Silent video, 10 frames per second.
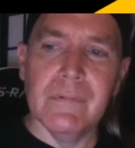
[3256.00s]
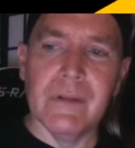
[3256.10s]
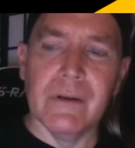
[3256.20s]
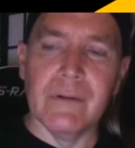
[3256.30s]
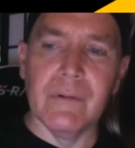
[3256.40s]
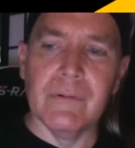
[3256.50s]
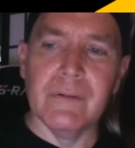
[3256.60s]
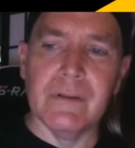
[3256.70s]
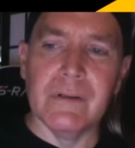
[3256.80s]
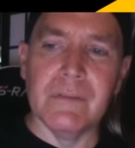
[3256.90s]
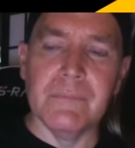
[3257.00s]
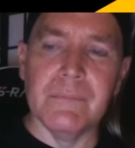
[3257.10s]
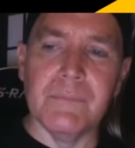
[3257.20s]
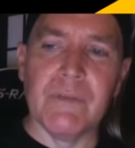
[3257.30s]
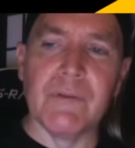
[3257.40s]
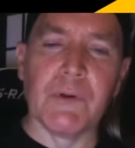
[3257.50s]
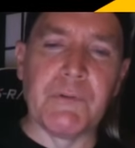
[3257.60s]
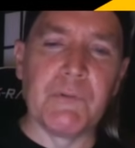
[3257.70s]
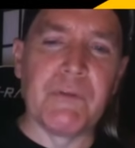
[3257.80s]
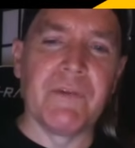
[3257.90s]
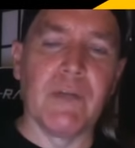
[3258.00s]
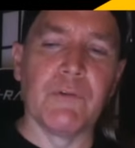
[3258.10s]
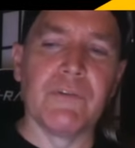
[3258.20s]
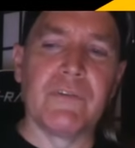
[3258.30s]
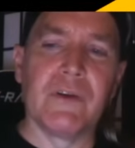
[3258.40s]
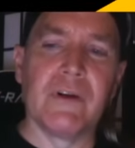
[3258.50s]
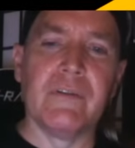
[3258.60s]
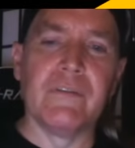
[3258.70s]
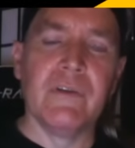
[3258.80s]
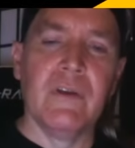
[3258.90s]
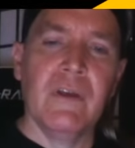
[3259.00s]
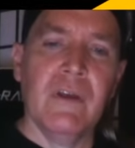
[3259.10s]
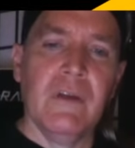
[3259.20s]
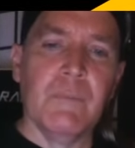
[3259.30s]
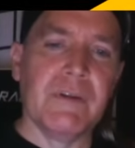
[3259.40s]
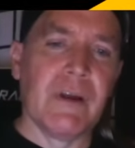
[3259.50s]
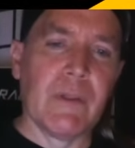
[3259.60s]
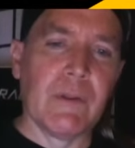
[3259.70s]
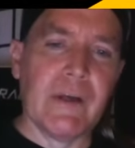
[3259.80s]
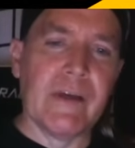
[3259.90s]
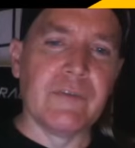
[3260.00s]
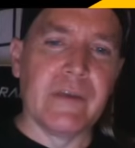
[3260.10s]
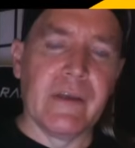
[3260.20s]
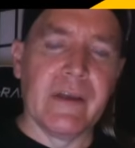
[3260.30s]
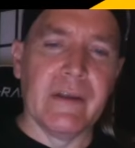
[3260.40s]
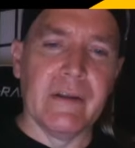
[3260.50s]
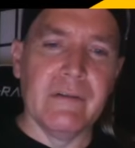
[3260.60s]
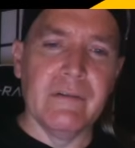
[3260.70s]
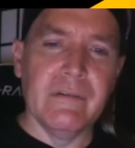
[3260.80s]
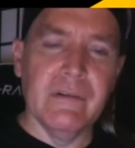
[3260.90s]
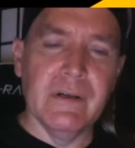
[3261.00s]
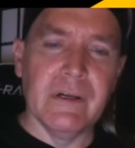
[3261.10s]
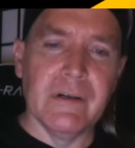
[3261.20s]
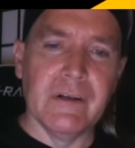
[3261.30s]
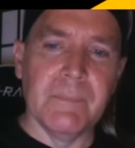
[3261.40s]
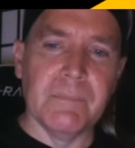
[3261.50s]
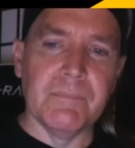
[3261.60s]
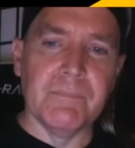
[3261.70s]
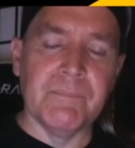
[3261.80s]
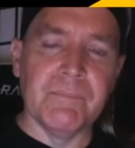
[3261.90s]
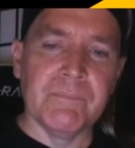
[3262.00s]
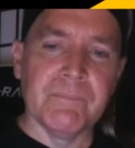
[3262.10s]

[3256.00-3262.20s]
you know um difficulties between fathers and sons but nevertheless again um